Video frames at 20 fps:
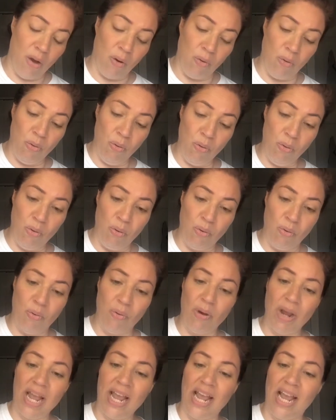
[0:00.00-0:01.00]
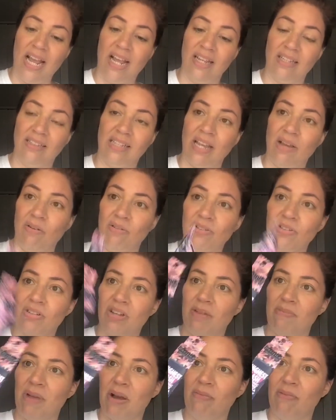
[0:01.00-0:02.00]
Ooh, and they also
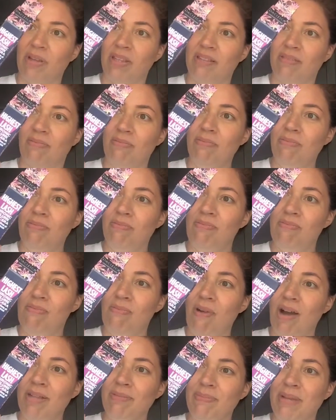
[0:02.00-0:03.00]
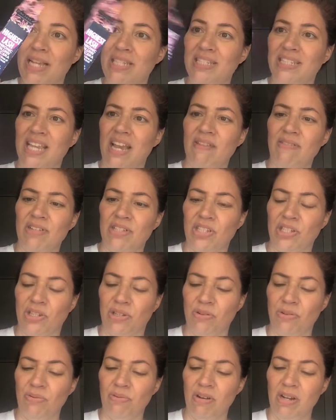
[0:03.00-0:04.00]
come out with what mascara
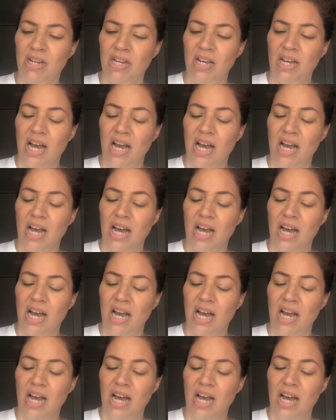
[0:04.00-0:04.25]
too?